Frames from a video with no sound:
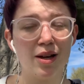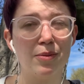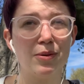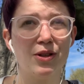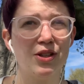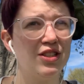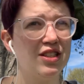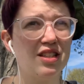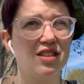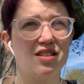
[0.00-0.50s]

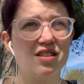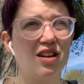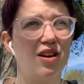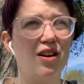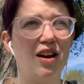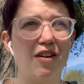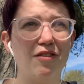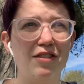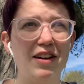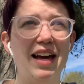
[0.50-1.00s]
because it's so
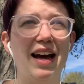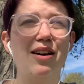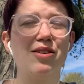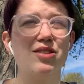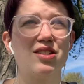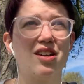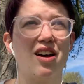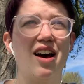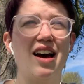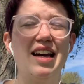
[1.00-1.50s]
lovely
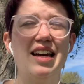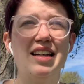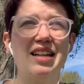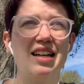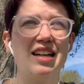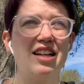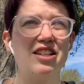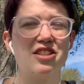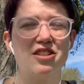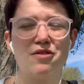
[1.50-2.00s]
outside and
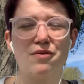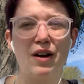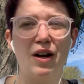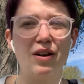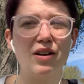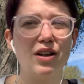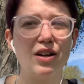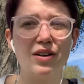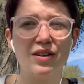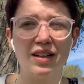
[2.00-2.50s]
I just felt
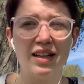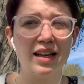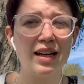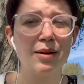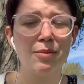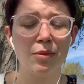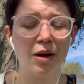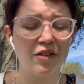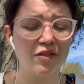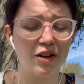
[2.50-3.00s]
lonely in
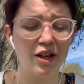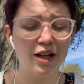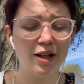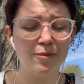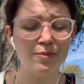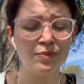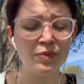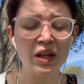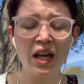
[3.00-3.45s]
my room.